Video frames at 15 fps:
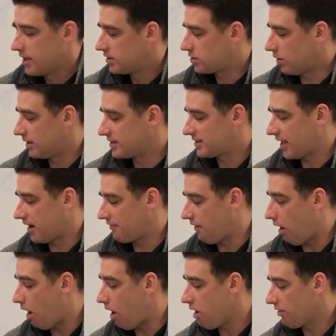So instead
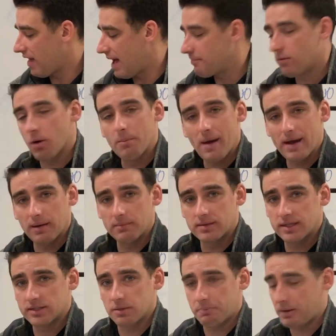of all that
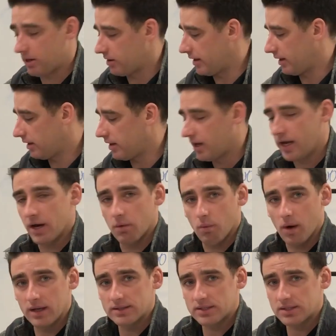momentum disappearing
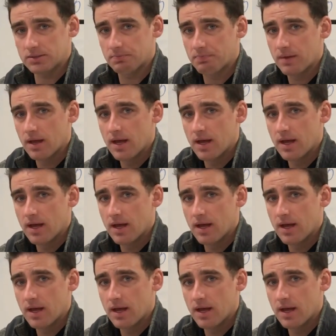at once,